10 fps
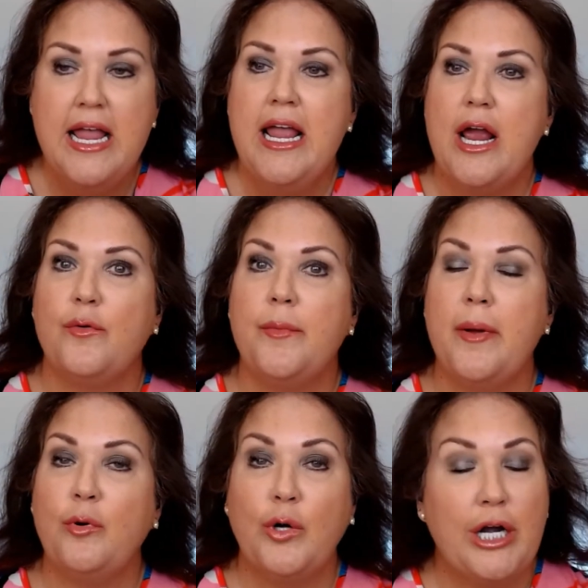And
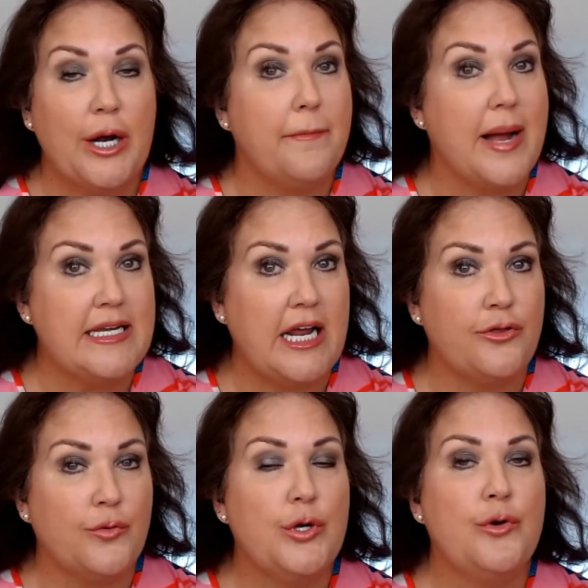remember, we're here Monday
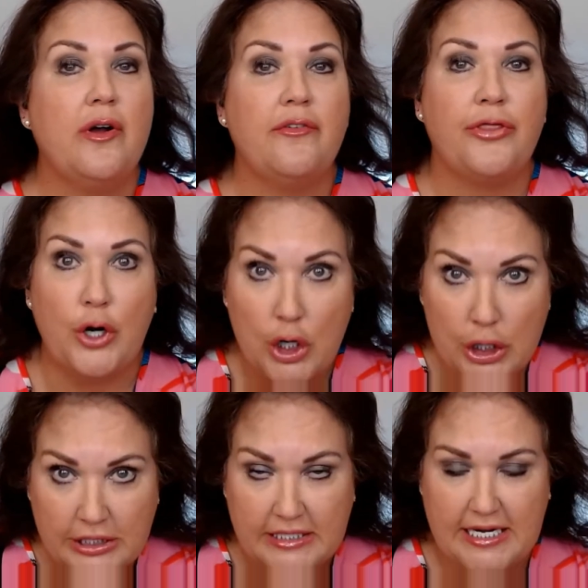through
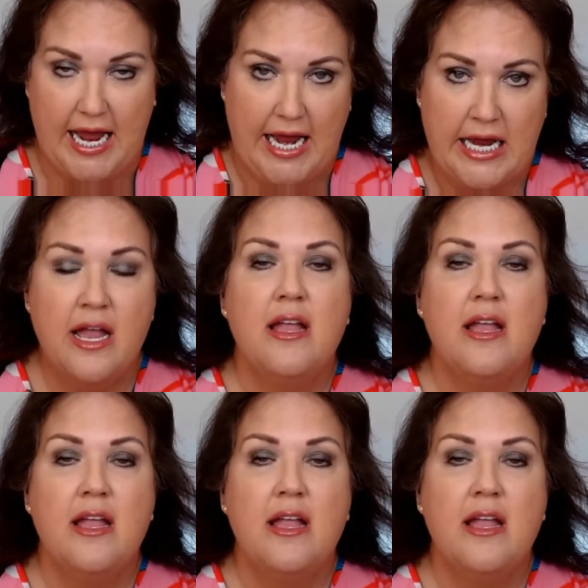Thursday,